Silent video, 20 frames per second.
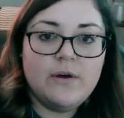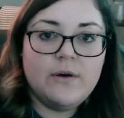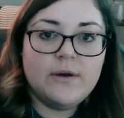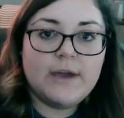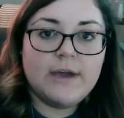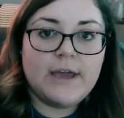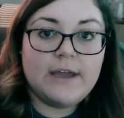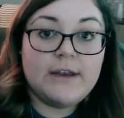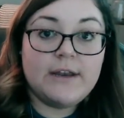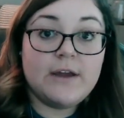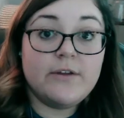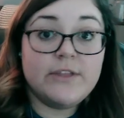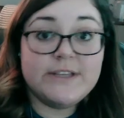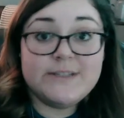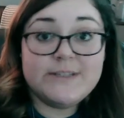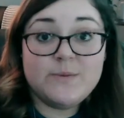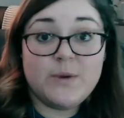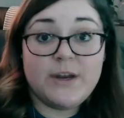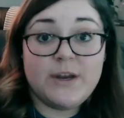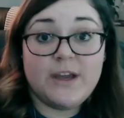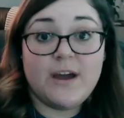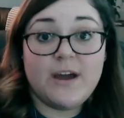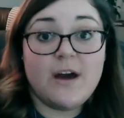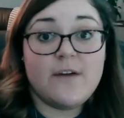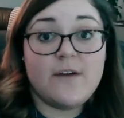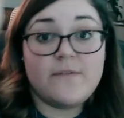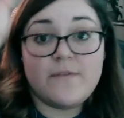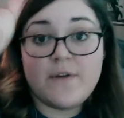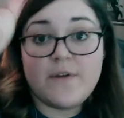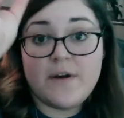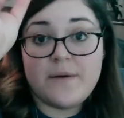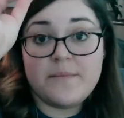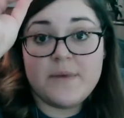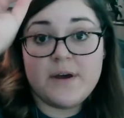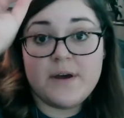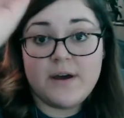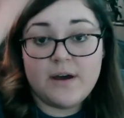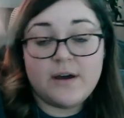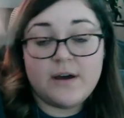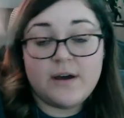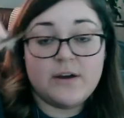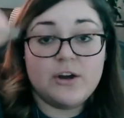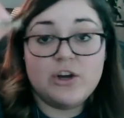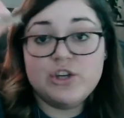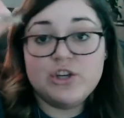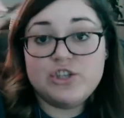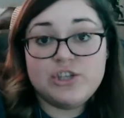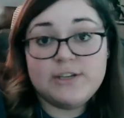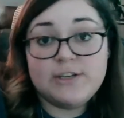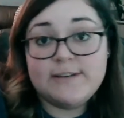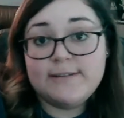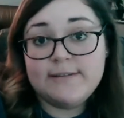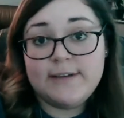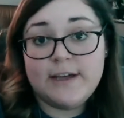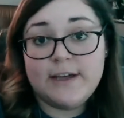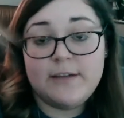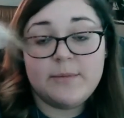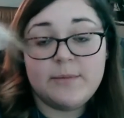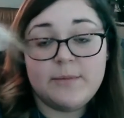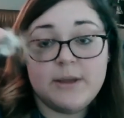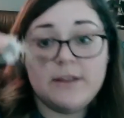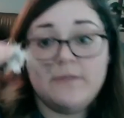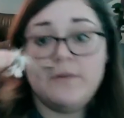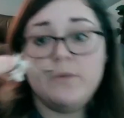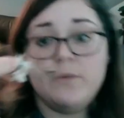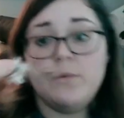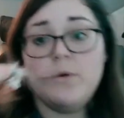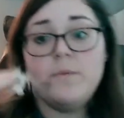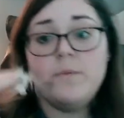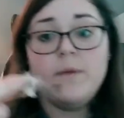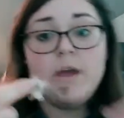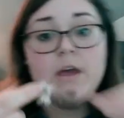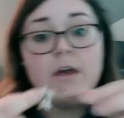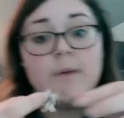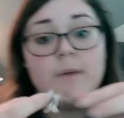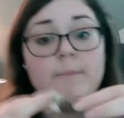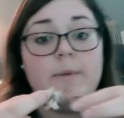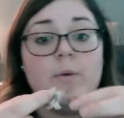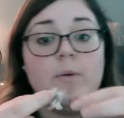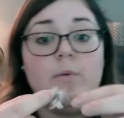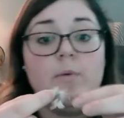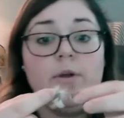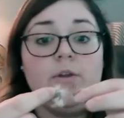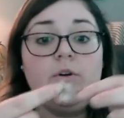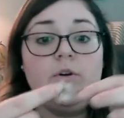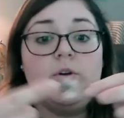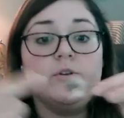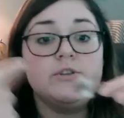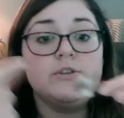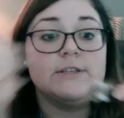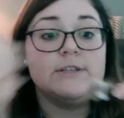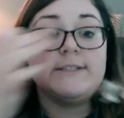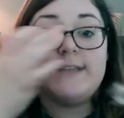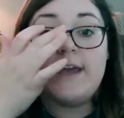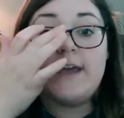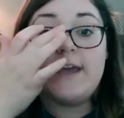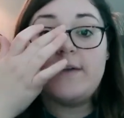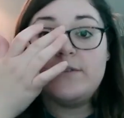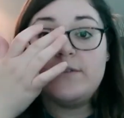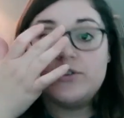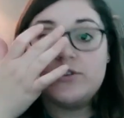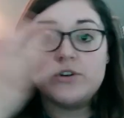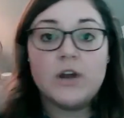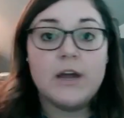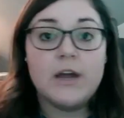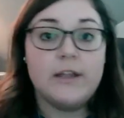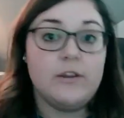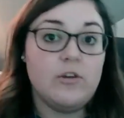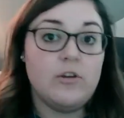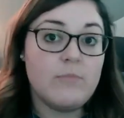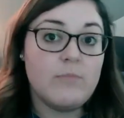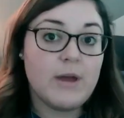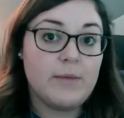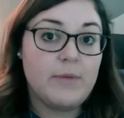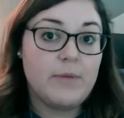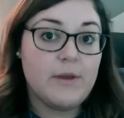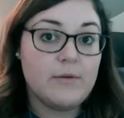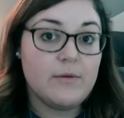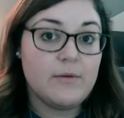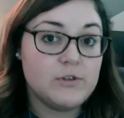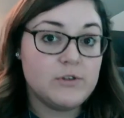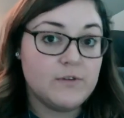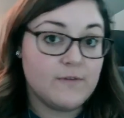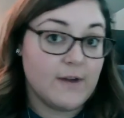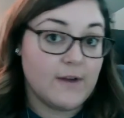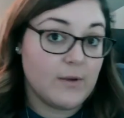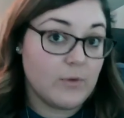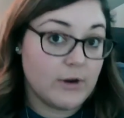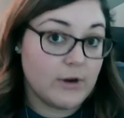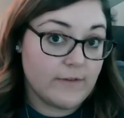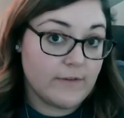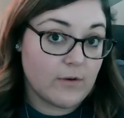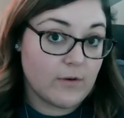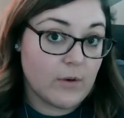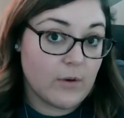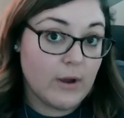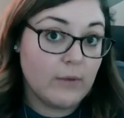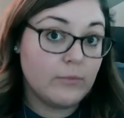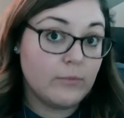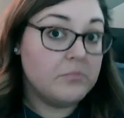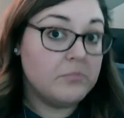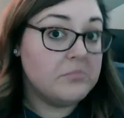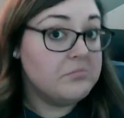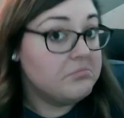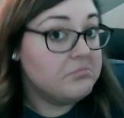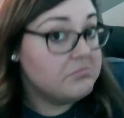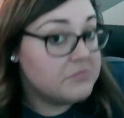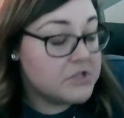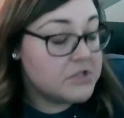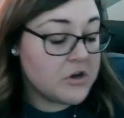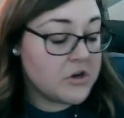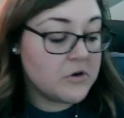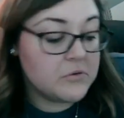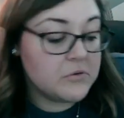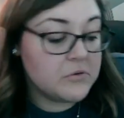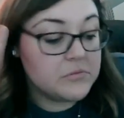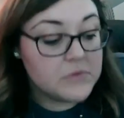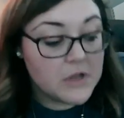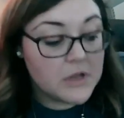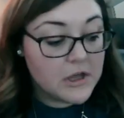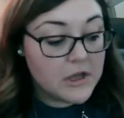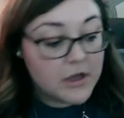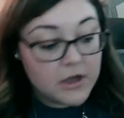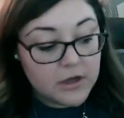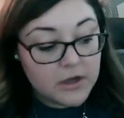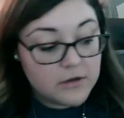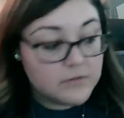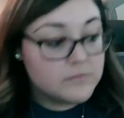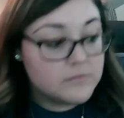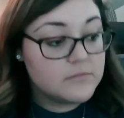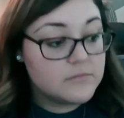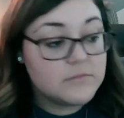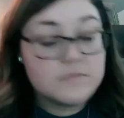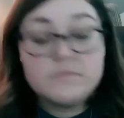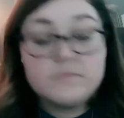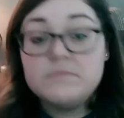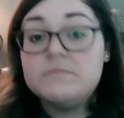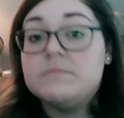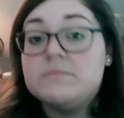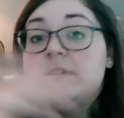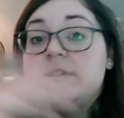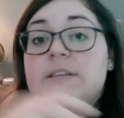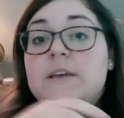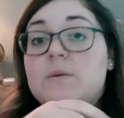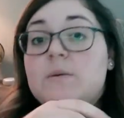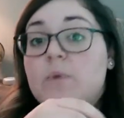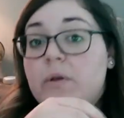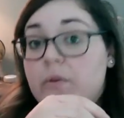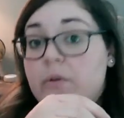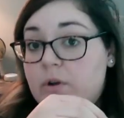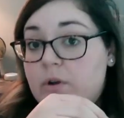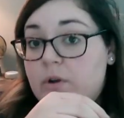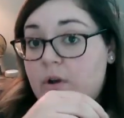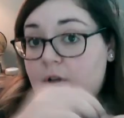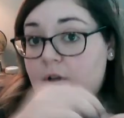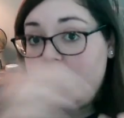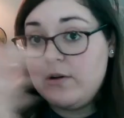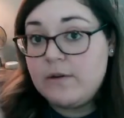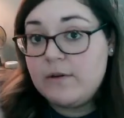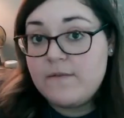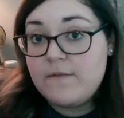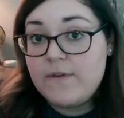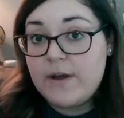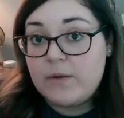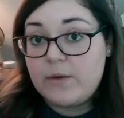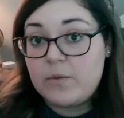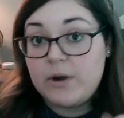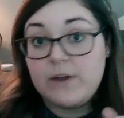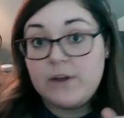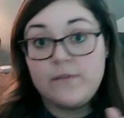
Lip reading: Okay, now this one I got from a cushion in my living room, but when you go to the scavenger hunt, you might be able to find one in the ground. So see whether or not you can find one.